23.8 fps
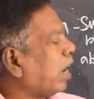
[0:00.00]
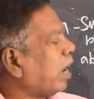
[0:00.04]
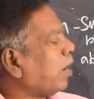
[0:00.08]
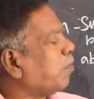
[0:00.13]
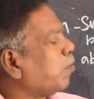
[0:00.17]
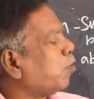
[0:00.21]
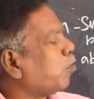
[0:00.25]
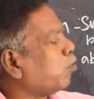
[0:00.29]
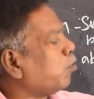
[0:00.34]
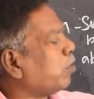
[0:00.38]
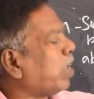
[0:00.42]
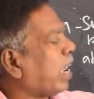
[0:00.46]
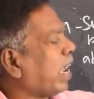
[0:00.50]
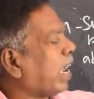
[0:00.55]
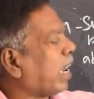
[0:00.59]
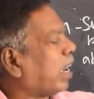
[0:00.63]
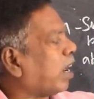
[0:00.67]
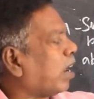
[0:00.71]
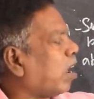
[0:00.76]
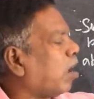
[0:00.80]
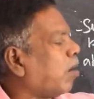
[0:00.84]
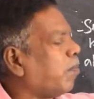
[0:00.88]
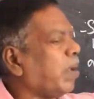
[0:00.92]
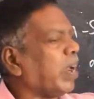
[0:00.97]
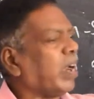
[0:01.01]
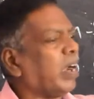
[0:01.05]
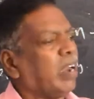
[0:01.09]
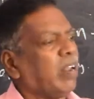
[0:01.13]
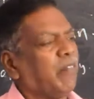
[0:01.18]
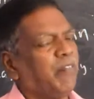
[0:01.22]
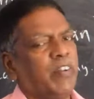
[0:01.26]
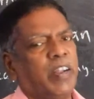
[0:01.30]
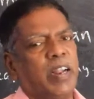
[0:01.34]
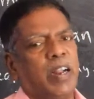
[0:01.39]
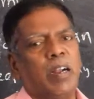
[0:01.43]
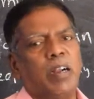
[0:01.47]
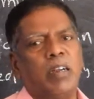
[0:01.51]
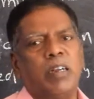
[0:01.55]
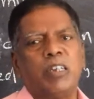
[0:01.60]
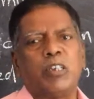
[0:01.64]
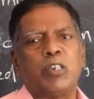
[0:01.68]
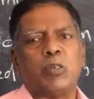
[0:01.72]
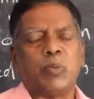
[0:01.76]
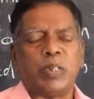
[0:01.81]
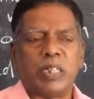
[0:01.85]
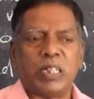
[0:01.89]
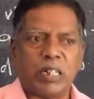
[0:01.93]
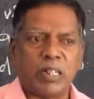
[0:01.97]
remove the economic
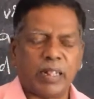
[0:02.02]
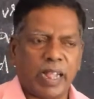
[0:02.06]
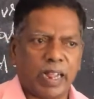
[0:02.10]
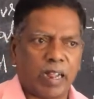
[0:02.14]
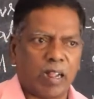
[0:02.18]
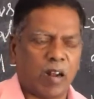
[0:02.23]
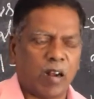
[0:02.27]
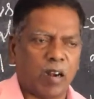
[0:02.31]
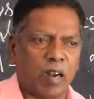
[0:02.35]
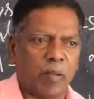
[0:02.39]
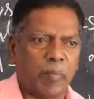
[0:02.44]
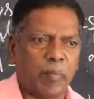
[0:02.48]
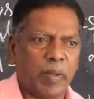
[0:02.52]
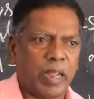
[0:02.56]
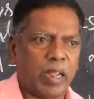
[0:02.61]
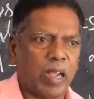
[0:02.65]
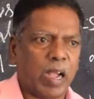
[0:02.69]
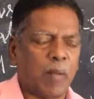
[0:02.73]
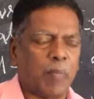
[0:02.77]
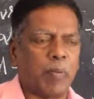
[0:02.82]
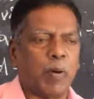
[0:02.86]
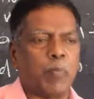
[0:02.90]
difficulties within the economy.